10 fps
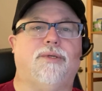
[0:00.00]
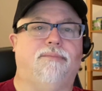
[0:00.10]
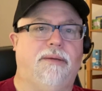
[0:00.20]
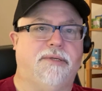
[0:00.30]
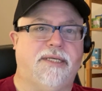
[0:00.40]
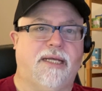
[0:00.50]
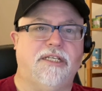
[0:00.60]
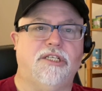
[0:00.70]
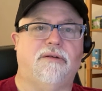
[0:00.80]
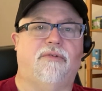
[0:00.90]
people say it's
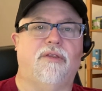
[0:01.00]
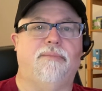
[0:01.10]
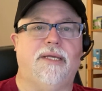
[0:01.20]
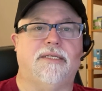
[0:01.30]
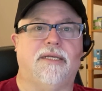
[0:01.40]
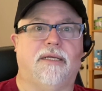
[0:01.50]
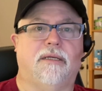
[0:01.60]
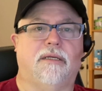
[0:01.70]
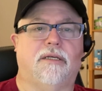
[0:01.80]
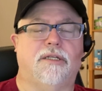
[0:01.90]
easier for the bees to
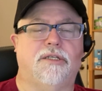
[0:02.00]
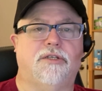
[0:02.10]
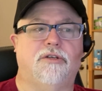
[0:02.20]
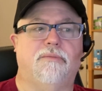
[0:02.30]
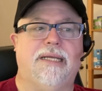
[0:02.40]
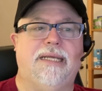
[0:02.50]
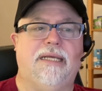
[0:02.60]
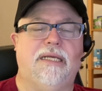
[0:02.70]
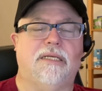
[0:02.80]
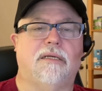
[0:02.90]
consume and
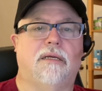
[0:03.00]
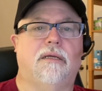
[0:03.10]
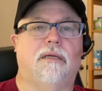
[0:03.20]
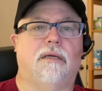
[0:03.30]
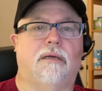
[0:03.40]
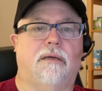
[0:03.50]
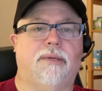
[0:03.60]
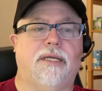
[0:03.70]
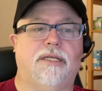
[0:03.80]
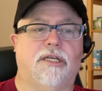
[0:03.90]
eat.
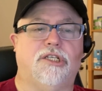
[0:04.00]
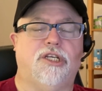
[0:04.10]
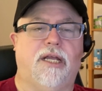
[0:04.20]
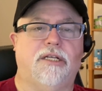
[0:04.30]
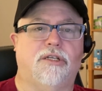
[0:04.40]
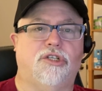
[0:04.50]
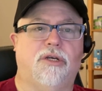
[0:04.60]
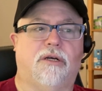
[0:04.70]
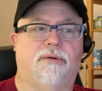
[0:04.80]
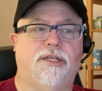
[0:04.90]
It does change the
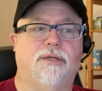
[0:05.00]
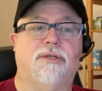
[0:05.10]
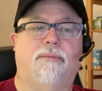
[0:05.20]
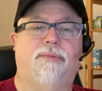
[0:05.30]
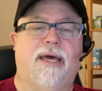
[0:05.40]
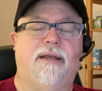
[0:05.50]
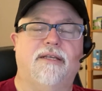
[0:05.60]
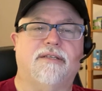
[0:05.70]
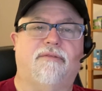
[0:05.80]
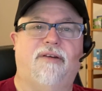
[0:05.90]
sugar ratio, so that
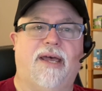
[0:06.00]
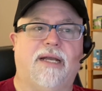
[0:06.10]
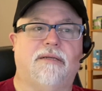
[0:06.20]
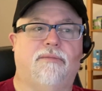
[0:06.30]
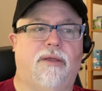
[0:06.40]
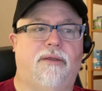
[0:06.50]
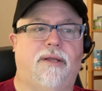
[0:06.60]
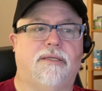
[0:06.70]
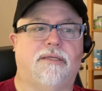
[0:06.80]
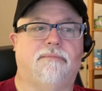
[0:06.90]
is a fact. Whether
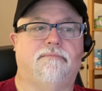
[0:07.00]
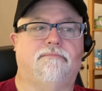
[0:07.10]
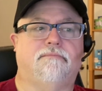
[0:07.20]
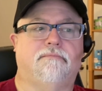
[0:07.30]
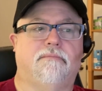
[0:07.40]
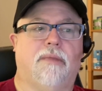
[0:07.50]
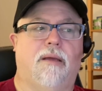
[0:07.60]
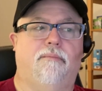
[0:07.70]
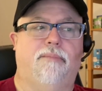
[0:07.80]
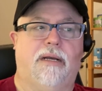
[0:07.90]
it's
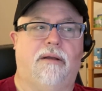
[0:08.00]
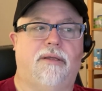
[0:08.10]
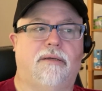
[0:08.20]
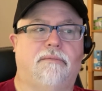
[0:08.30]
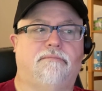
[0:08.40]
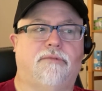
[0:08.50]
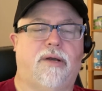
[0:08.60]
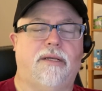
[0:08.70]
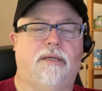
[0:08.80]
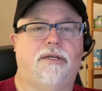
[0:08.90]
better than
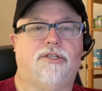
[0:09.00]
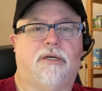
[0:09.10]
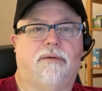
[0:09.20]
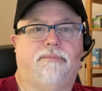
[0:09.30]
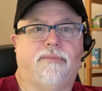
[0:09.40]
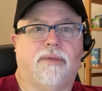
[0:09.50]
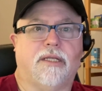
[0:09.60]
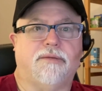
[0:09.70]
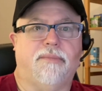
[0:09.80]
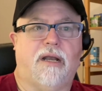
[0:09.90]
granulated sugar,
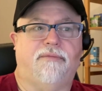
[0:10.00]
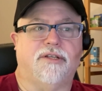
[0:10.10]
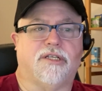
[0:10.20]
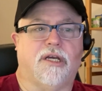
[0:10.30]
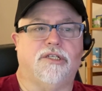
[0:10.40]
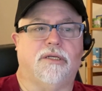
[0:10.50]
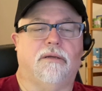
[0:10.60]
that's a matter of discussion.